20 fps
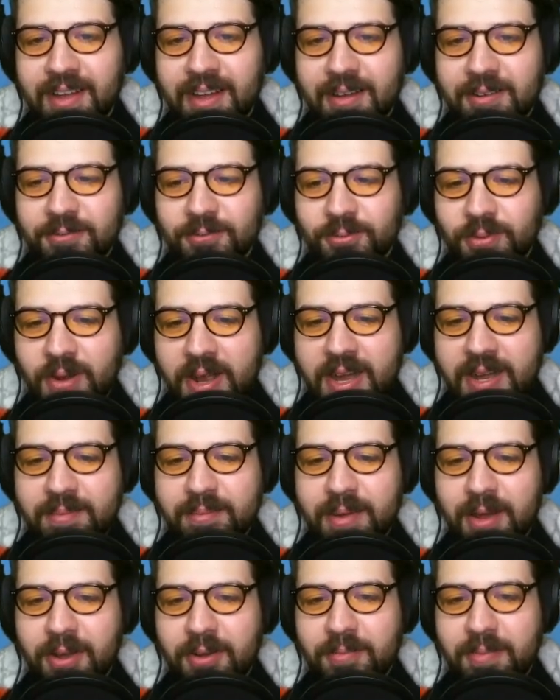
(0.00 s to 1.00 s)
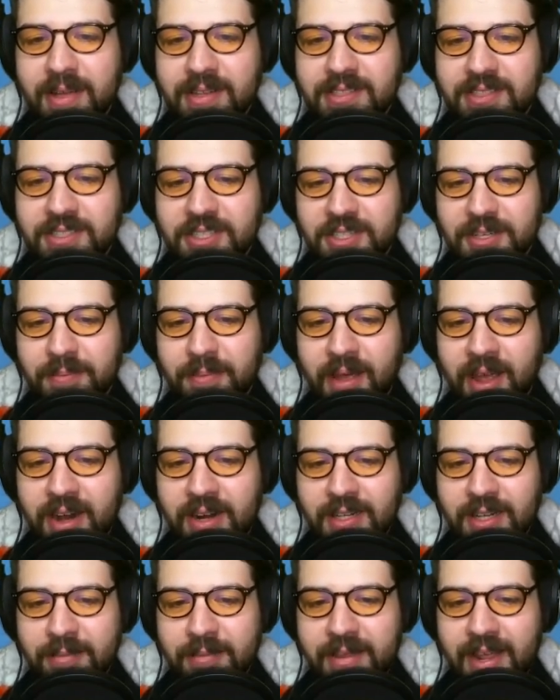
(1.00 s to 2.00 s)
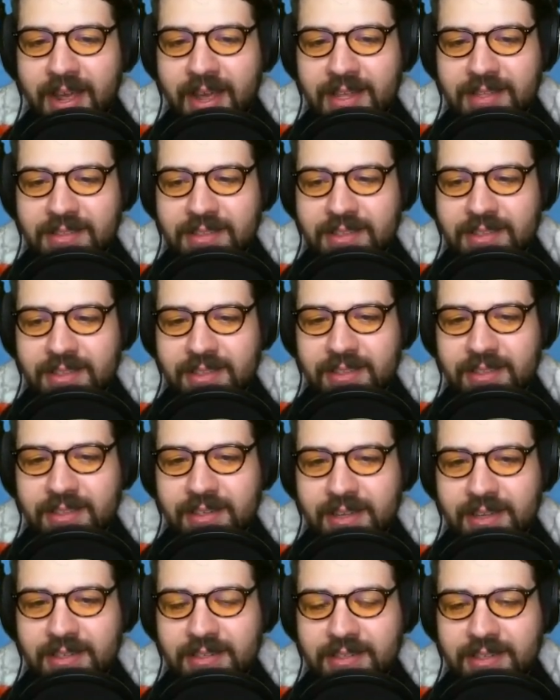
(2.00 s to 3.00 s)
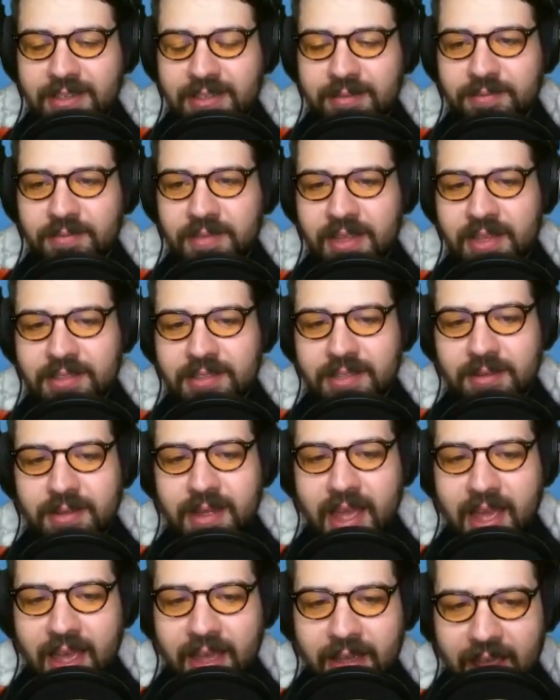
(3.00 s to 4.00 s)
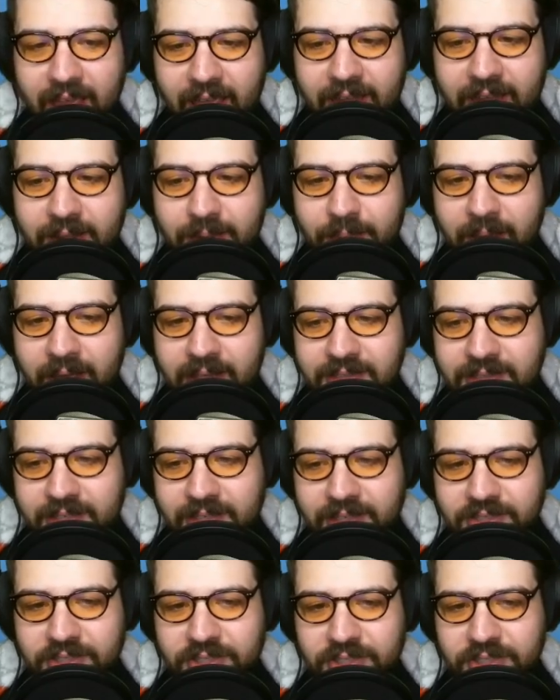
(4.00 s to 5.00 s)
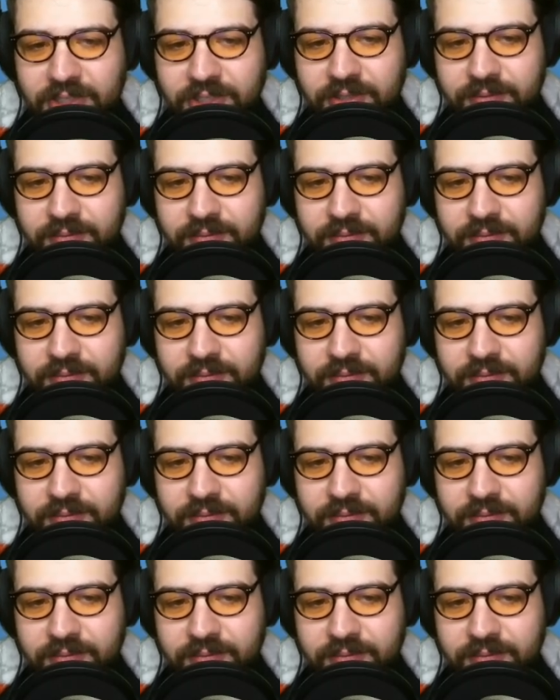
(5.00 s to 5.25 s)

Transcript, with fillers: rainbow message in a bottle. Let me guess. It's a egg message.